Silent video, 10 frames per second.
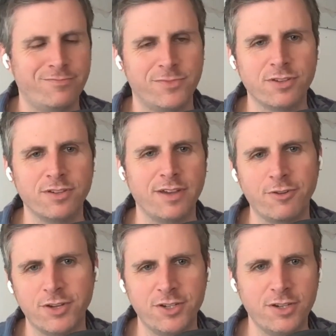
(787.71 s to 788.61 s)
the
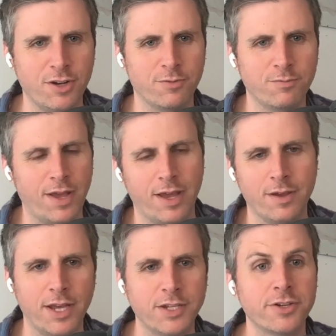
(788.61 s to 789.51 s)
outage,
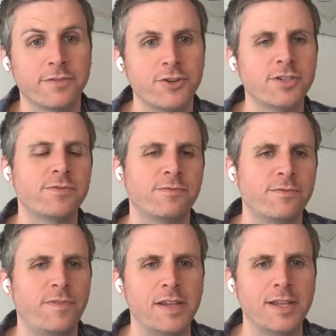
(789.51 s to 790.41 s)
a server just
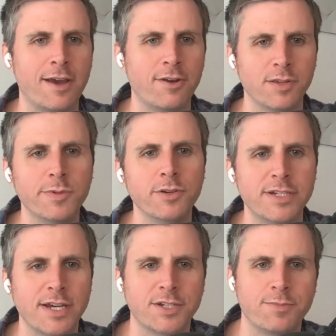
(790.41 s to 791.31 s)
failing out of the blue is
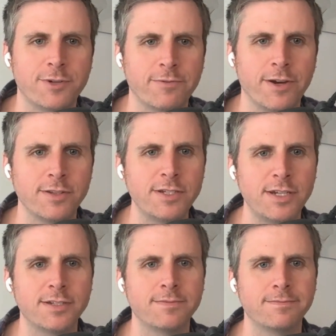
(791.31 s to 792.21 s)
actually pretty rare these
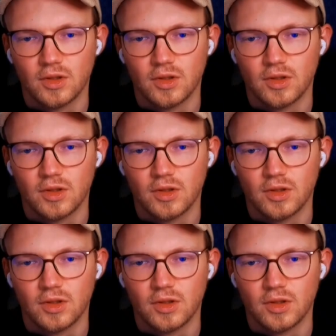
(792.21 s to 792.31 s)
days.